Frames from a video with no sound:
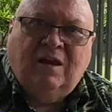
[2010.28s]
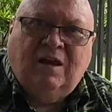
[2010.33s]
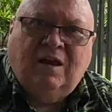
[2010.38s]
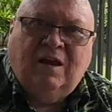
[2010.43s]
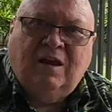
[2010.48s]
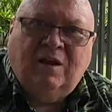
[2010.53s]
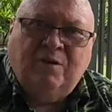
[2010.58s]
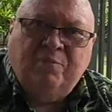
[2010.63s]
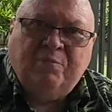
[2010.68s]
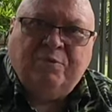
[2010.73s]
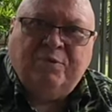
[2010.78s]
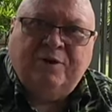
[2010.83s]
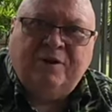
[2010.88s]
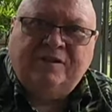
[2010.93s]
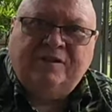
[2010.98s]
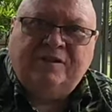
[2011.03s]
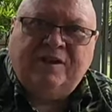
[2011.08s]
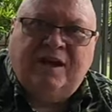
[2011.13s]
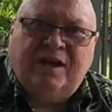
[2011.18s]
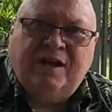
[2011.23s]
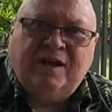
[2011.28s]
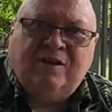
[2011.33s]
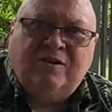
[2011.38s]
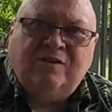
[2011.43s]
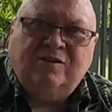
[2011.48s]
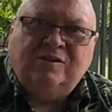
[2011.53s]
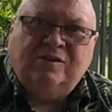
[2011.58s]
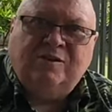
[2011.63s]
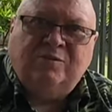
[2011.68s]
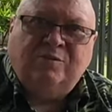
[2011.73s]
it appreciated
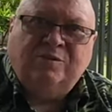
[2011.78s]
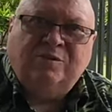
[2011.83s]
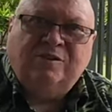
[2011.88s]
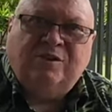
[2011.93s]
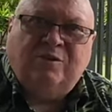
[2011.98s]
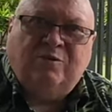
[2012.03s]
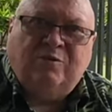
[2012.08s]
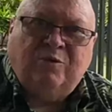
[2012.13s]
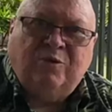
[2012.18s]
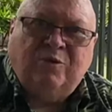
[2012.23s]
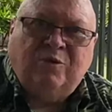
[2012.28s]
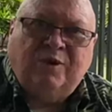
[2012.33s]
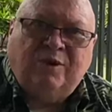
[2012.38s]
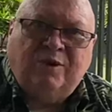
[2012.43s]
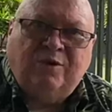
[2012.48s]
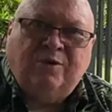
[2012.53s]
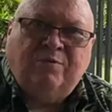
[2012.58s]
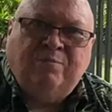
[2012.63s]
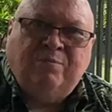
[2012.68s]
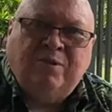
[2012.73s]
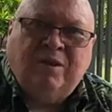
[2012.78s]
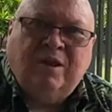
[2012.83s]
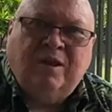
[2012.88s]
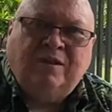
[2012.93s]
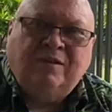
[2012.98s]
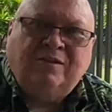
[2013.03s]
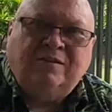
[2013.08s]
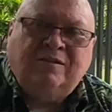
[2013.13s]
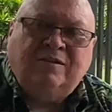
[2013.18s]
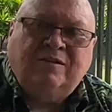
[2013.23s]
because it was in a really good
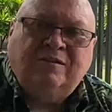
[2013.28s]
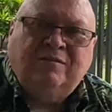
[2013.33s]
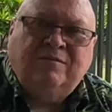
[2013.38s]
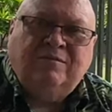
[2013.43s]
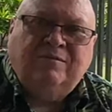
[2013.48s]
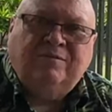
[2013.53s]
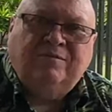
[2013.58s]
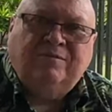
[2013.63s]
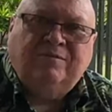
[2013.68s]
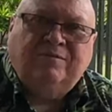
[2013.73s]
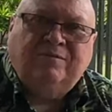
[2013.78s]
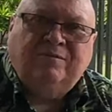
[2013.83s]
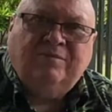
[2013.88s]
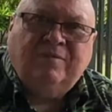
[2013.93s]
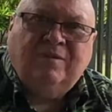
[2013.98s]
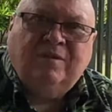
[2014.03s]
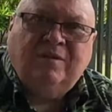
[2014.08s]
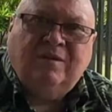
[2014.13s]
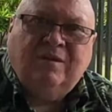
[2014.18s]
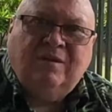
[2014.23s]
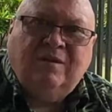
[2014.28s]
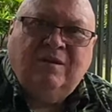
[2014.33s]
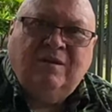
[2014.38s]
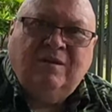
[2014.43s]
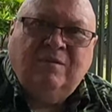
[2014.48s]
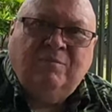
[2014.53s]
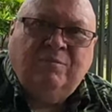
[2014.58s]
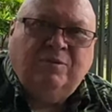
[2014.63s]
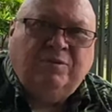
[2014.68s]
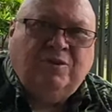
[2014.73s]
place.
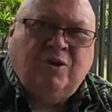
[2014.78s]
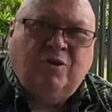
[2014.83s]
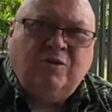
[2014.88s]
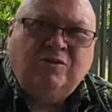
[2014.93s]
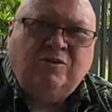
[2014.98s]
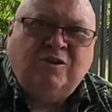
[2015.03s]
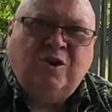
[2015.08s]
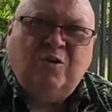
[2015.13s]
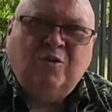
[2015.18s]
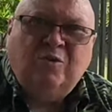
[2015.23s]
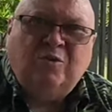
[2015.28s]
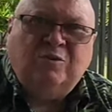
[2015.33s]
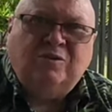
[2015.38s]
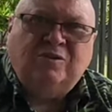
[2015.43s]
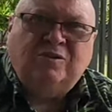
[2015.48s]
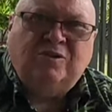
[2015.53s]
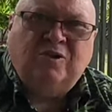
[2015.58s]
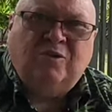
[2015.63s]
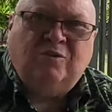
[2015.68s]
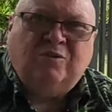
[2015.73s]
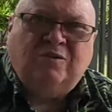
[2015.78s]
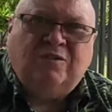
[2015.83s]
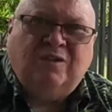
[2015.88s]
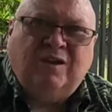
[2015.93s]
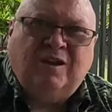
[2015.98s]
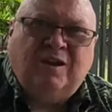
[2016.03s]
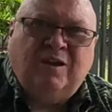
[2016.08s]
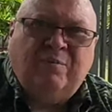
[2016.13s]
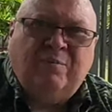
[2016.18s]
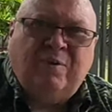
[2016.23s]
But those owners don't
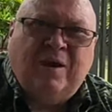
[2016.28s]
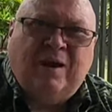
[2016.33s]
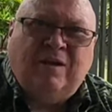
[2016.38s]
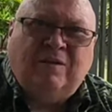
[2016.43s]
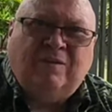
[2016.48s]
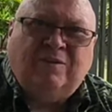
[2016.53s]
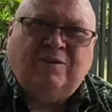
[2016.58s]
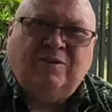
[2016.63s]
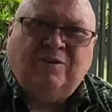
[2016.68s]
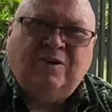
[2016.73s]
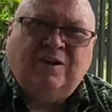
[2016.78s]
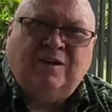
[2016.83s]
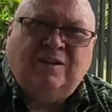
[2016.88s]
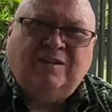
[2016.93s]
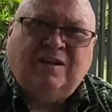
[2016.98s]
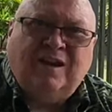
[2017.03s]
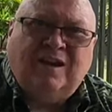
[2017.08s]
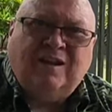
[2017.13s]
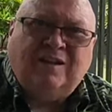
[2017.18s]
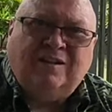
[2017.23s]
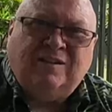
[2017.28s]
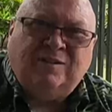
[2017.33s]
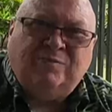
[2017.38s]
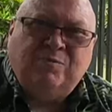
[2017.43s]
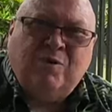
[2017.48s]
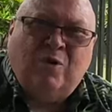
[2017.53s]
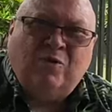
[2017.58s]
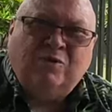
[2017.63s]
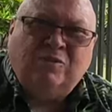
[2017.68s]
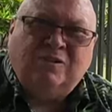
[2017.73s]
think about they're going to take a
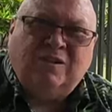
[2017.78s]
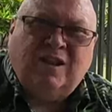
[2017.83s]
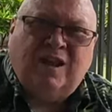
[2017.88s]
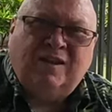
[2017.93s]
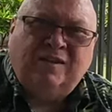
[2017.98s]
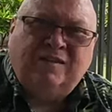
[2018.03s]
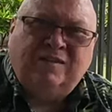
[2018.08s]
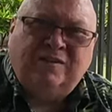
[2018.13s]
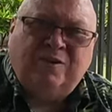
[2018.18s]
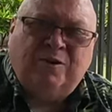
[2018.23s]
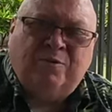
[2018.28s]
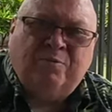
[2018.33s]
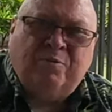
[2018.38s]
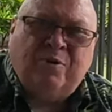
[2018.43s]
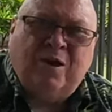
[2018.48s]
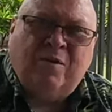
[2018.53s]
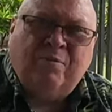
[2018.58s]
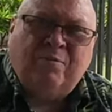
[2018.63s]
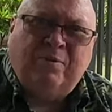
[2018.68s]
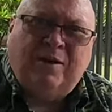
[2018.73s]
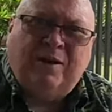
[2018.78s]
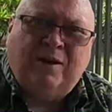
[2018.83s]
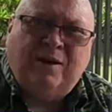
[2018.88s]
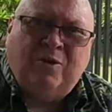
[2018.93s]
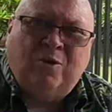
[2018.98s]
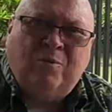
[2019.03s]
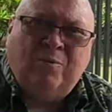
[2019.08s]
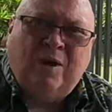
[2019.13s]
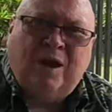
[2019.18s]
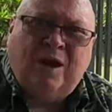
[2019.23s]
small slice of their property and
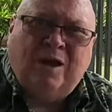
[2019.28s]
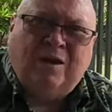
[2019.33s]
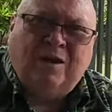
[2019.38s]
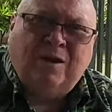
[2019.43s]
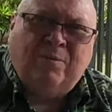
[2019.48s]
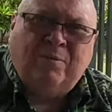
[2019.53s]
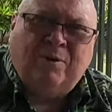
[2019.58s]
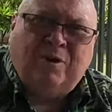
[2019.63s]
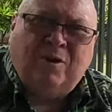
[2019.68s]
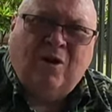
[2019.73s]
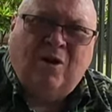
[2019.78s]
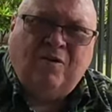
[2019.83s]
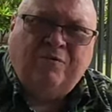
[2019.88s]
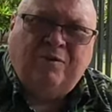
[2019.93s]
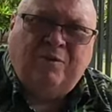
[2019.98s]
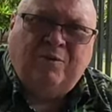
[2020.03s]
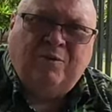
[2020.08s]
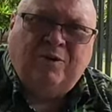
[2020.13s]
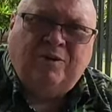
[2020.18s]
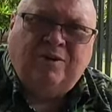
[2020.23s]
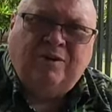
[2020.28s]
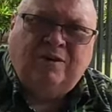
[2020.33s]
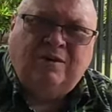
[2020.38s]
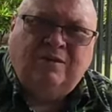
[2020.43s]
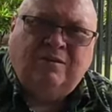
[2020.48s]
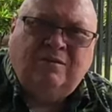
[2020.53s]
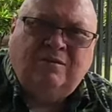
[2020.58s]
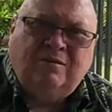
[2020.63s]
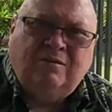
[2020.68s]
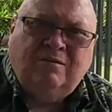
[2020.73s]
go buy a cup of coffee with it.
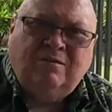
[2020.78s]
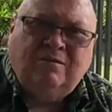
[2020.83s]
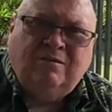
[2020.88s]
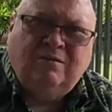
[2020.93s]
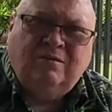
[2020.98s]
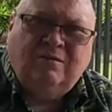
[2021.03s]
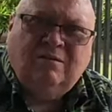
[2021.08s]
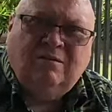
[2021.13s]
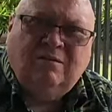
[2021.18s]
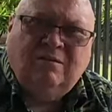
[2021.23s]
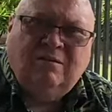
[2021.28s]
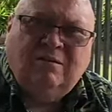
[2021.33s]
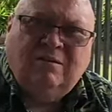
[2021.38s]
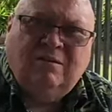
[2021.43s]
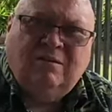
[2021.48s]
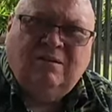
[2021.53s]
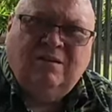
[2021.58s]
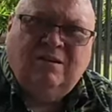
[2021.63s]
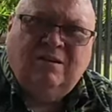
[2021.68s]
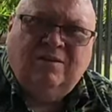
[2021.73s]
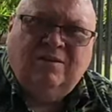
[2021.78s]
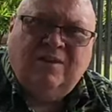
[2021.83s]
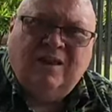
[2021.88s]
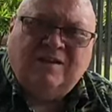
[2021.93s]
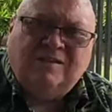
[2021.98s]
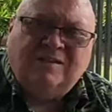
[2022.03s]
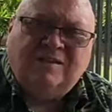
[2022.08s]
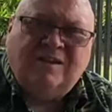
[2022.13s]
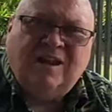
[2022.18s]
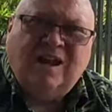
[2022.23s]

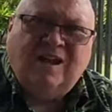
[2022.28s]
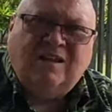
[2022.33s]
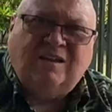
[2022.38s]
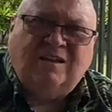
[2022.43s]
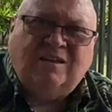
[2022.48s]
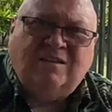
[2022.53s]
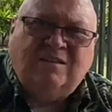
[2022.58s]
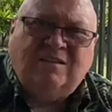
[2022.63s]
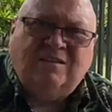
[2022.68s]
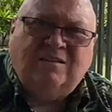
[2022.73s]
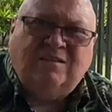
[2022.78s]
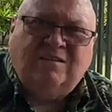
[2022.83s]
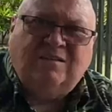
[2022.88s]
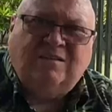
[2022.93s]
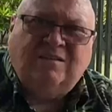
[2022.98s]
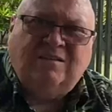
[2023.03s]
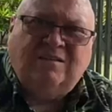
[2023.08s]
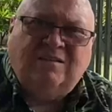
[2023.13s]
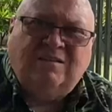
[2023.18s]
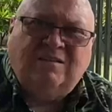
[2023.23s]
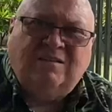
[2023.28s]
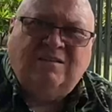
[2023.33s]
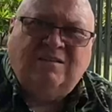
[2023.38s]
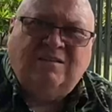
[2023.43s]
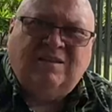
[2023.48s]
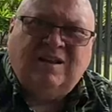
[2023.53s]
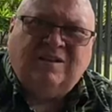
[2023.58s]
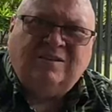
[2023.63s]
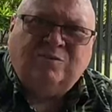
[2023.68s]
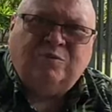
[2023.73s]
That's not
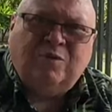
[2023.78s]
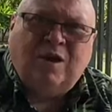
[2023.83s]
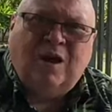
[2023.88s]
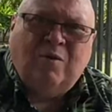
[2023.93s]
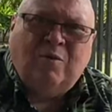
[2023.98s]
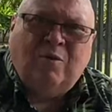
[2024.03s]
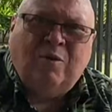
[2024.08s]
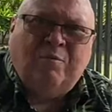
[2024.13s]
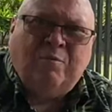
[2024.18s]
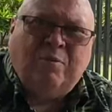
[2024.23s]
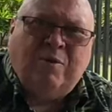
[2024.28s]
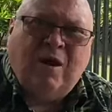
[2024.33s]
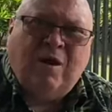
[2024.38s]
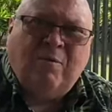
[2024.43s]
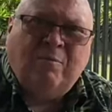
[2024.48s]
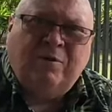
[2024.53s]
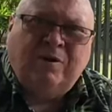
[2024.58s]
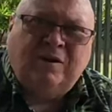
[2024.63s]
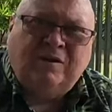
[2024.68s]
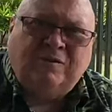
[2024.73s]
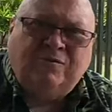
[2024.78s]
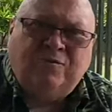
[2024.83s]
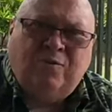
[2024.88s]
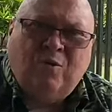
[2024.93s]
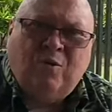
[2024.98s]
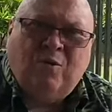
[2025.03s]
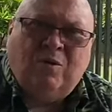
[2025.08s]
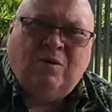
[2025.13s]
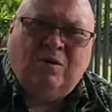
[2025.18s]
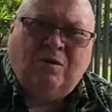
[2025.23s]
what property's
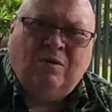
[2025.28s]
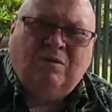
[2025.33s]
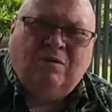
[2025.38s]
for.